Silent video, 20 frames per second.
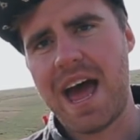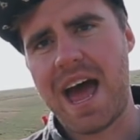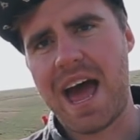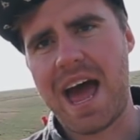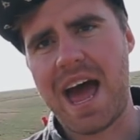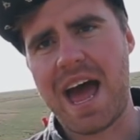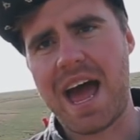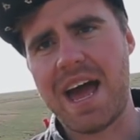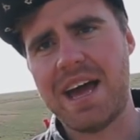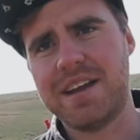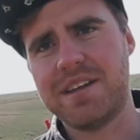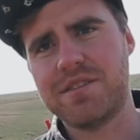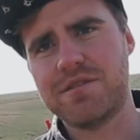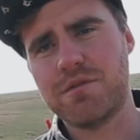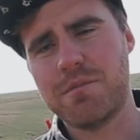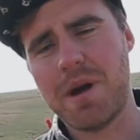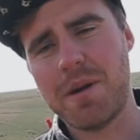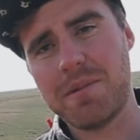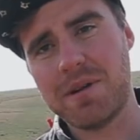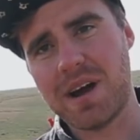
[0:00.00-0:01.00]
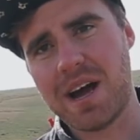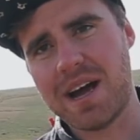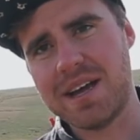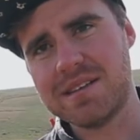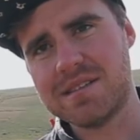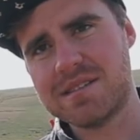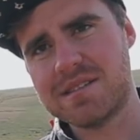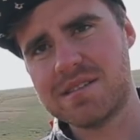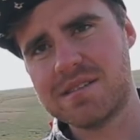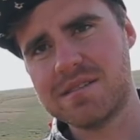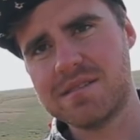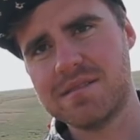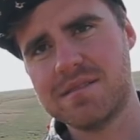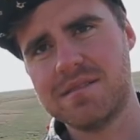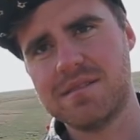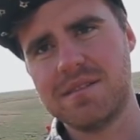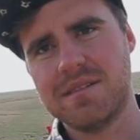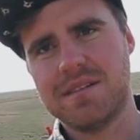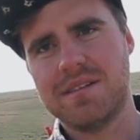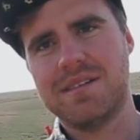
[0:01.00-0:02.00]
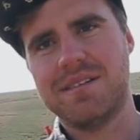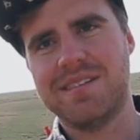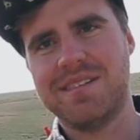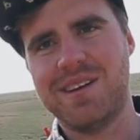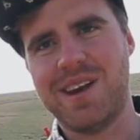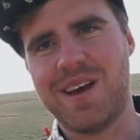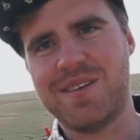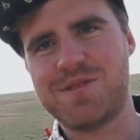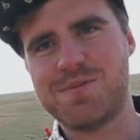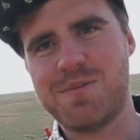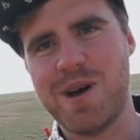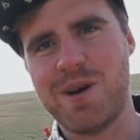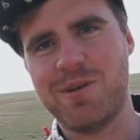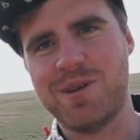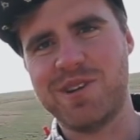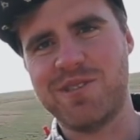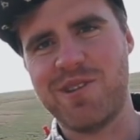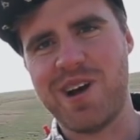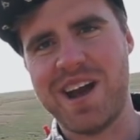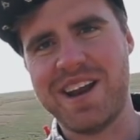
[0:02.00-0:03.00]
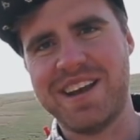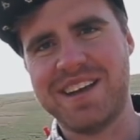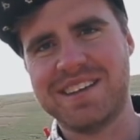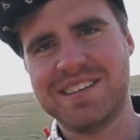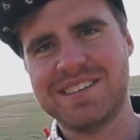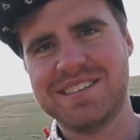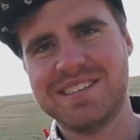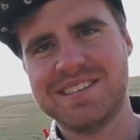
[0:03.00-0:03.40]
And remember guys, life's better when you're riding.